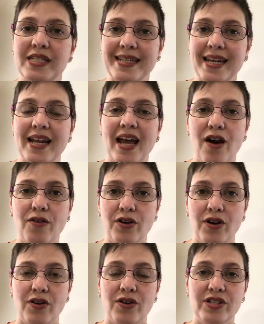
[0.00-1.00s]
to get out
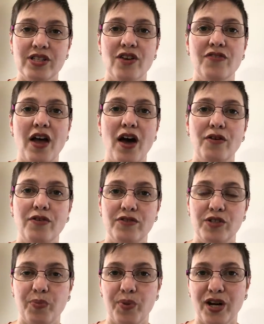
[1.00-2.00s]
herself out of
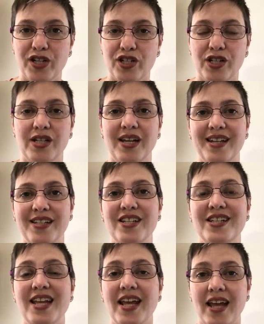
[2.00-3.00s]
depression and to
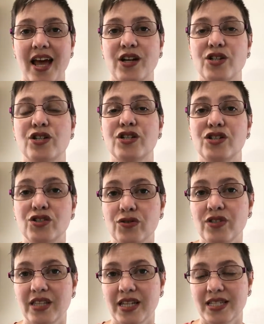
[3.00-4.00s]
take action and do
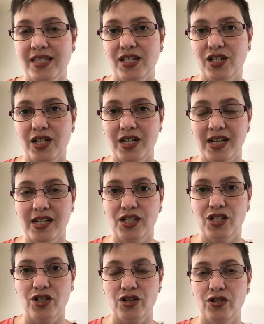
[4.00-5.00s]
the things that she needed
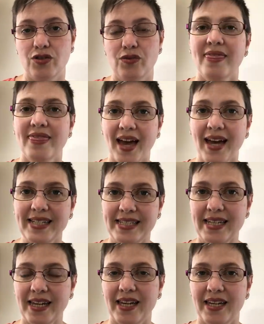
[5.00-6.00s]
to do. The
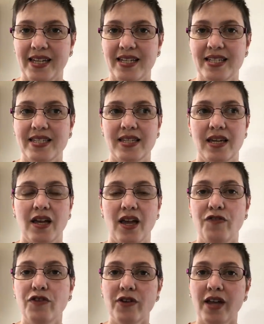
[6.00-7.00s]
idea is
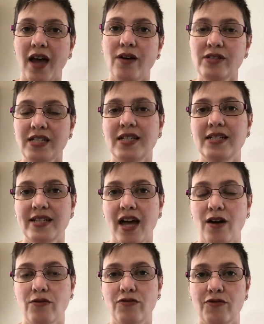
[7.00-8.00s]
if you're counting
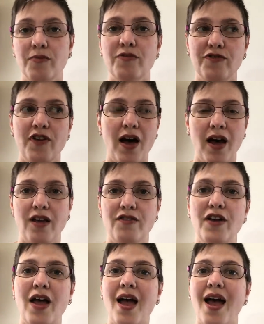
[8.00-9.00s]
down from five,
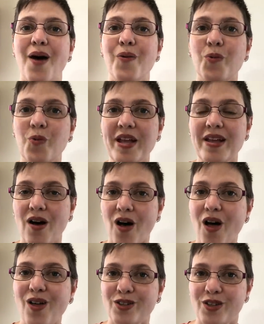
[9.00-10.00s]
we
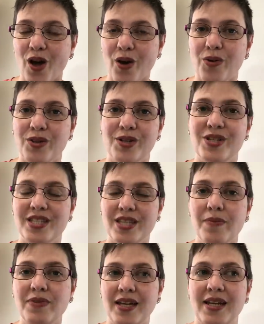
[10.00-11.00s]
all know there's
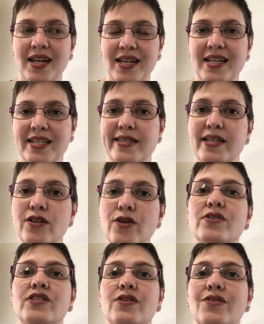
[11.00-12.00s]
something in us that
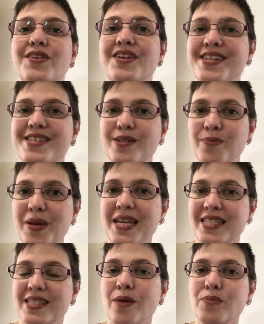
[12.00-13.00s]
knows there needs to be
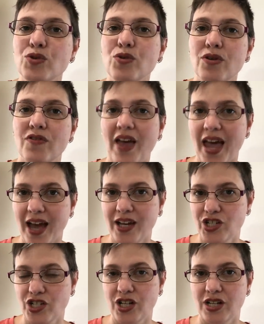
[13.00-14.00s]
some sort of
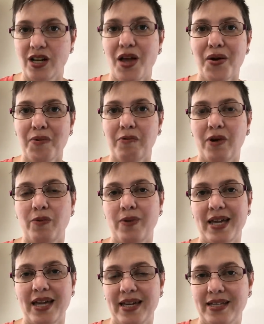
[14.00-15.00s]
action when we
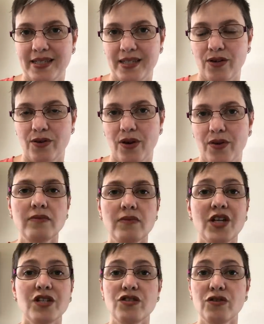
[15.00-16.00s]
hit zero.
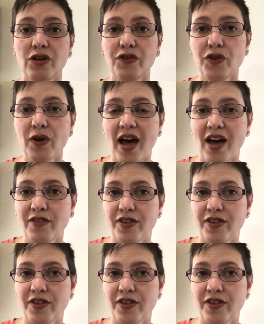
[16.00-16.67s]
So if you have a